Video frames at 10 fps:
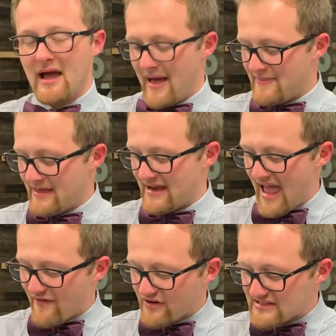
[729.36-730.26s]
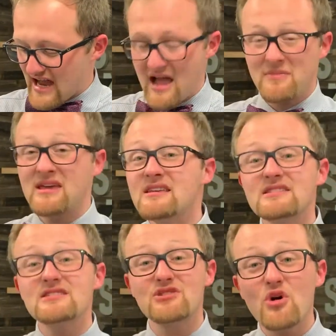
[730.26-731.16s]
And then every time
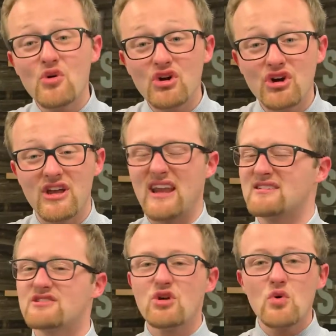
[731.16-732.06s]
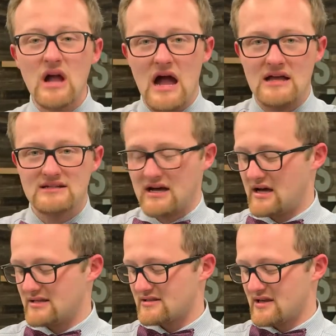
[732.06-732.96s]
he's so good and so kind to
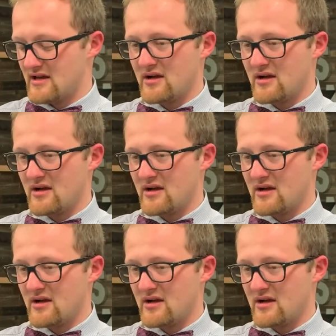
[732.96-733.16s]
us,